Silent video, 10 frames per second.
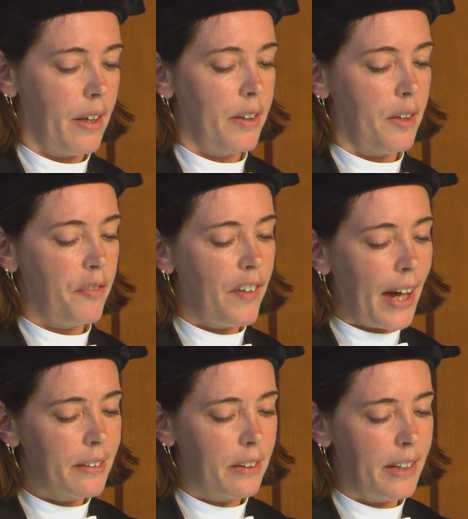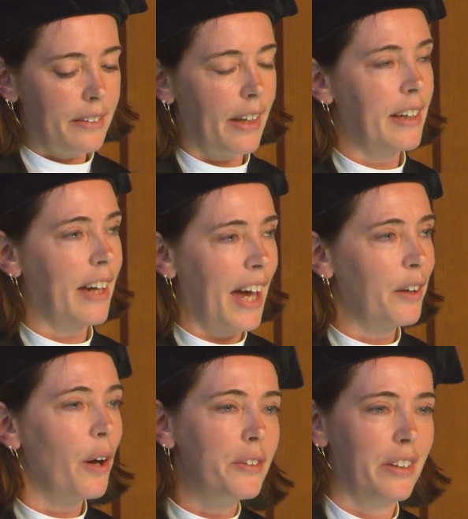The fact that they
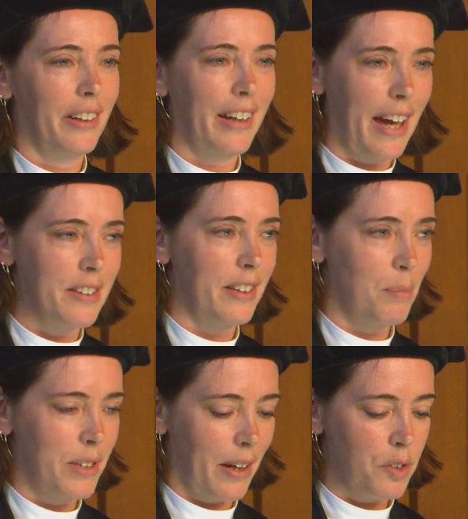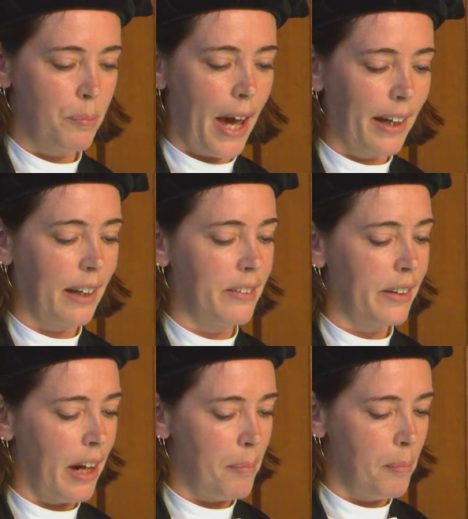cannot cast themselves back in
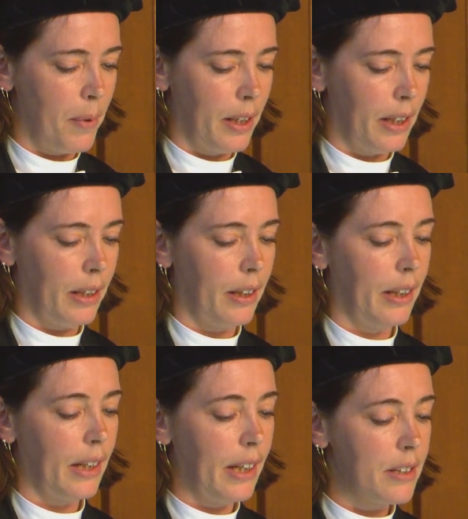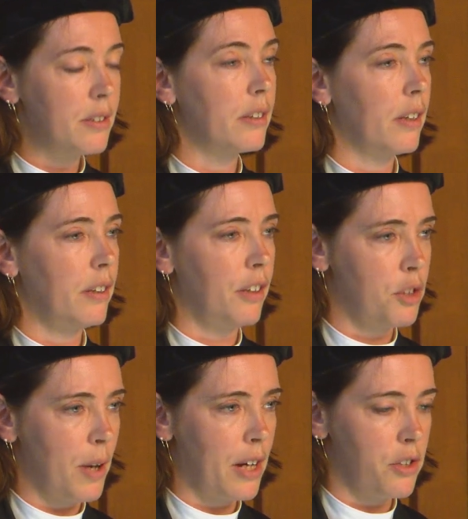time is the
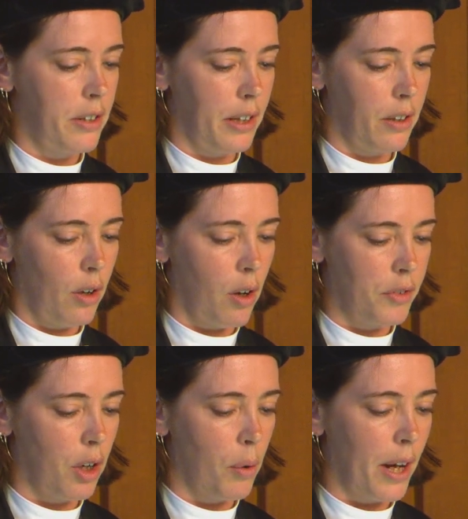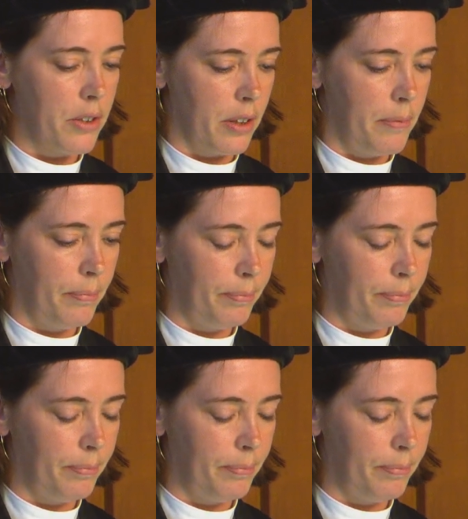tragedy of the horizon.